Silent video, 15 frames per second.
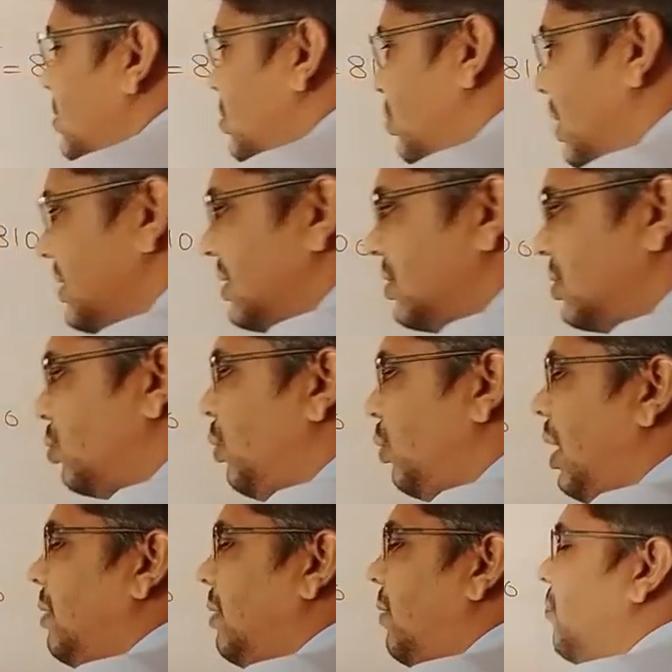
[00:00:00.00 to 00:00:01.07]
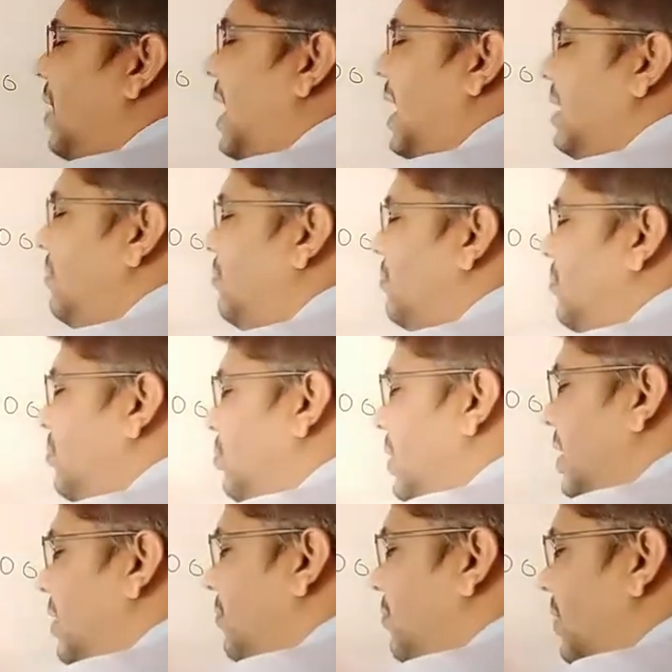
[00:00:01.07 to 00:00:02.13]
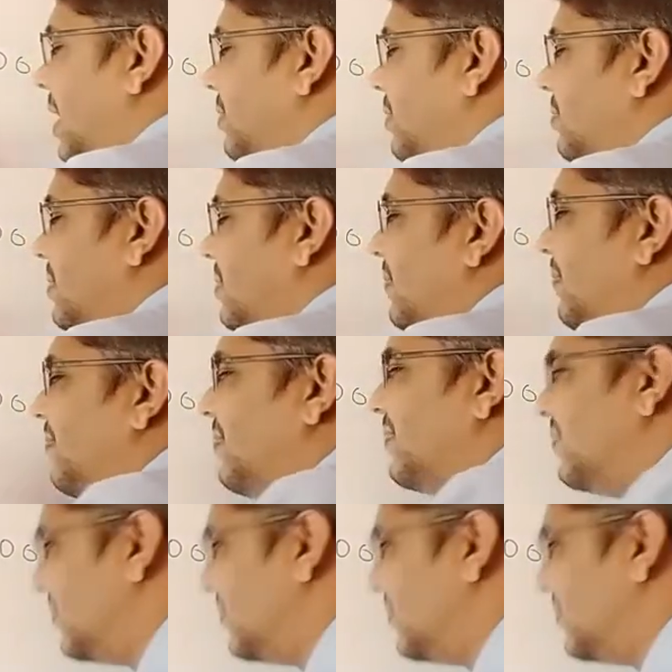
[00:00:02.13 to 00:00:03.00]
85 square, square of 5, 25.